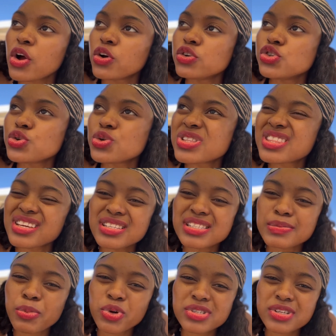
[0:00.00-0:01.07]
do things,
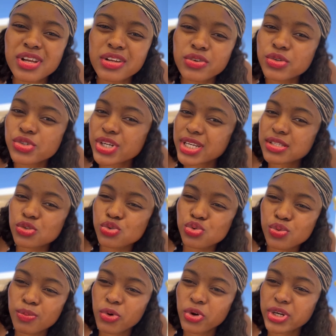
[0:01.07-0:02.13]
but don't try to
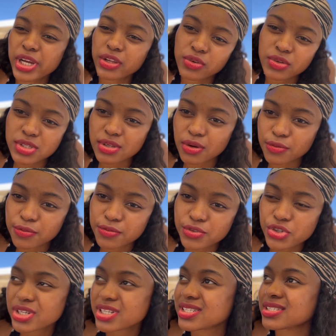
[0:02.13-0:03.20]
do more than yourself.
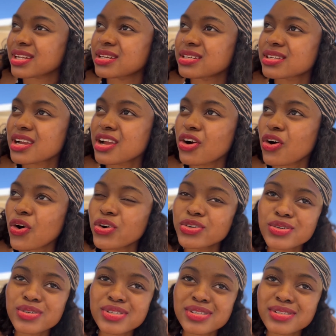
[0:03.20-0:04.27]
Do you understand? All
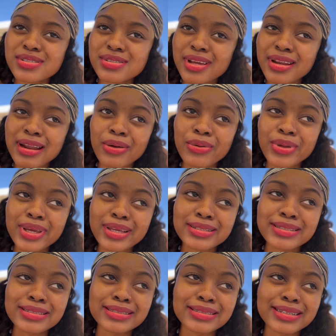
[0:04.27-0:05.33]
those staying awake
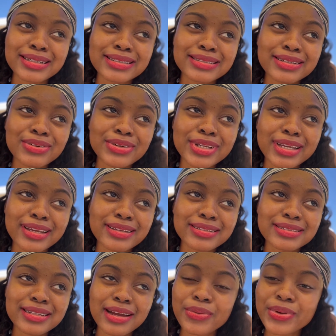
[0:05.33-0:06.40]
to, they say, okay,
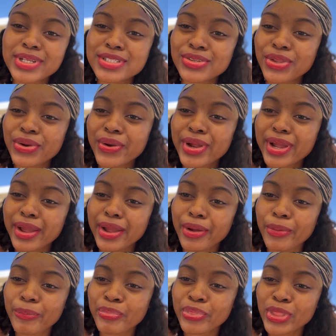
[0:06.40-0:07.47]
stay awake to 3
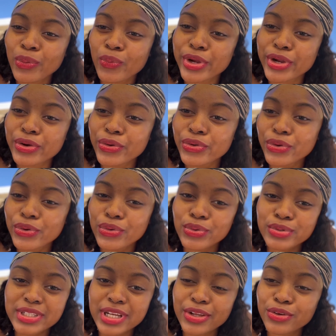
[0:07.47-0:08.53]
a.m. working on your
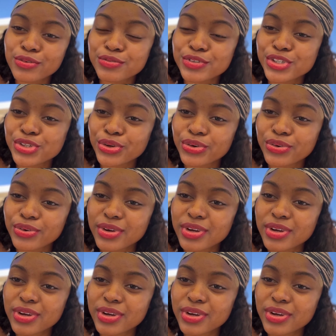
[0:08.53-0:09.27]
goals and your vision.